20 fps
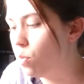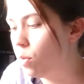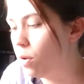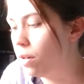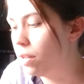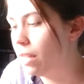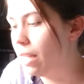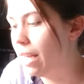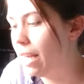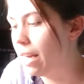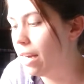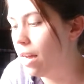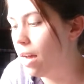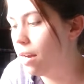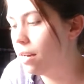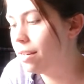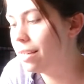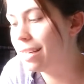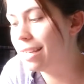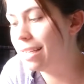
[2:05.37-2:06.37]
worldly, and
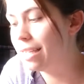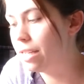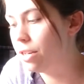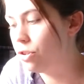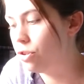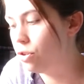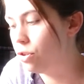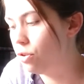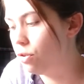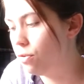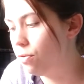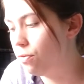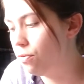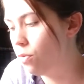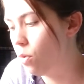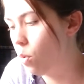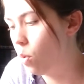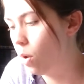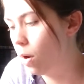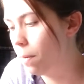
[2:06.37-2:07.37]
unconditional
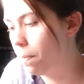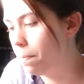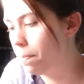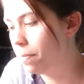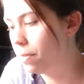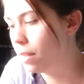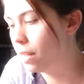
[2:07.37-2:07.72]
form.